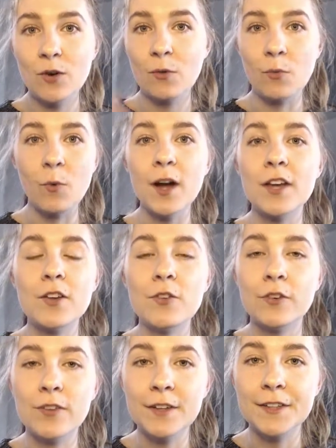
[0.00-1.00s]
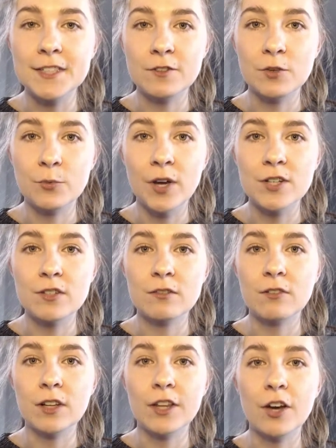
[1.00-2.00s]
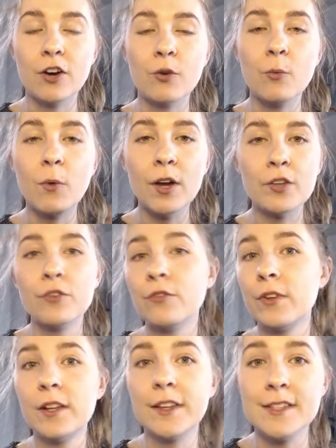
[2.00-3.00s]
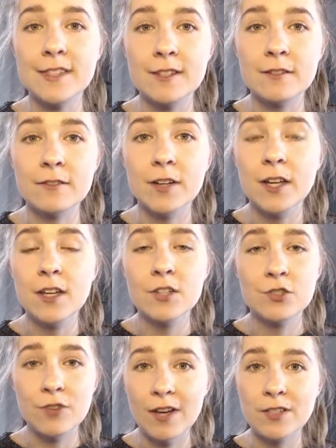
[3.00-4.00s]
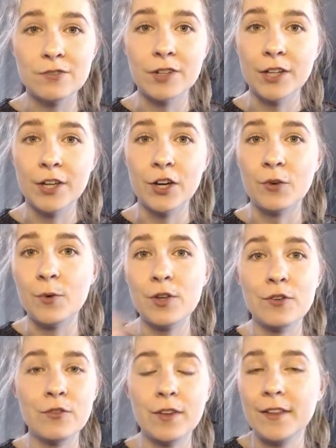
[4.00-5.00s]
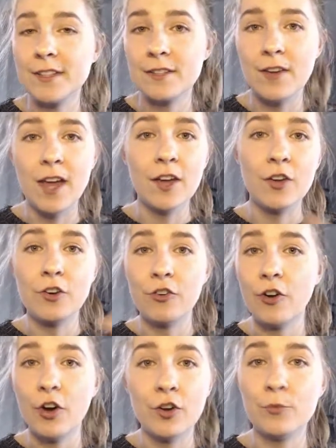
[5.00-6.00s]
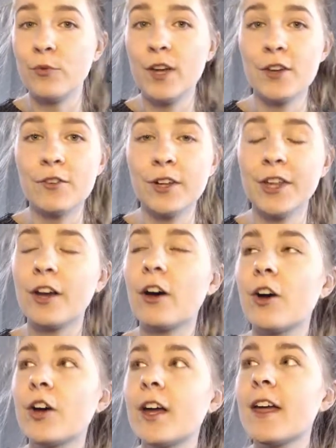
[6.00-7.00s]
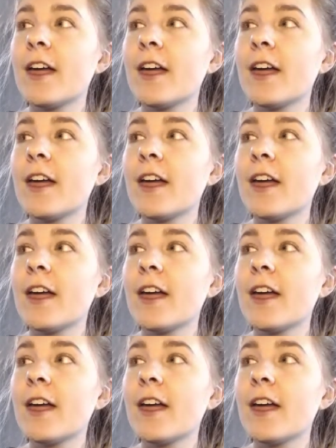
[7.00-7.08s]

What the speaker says: what your feelings of depression really are, what your feelings of stress really are, what your feelings of anger or heartbreak really are,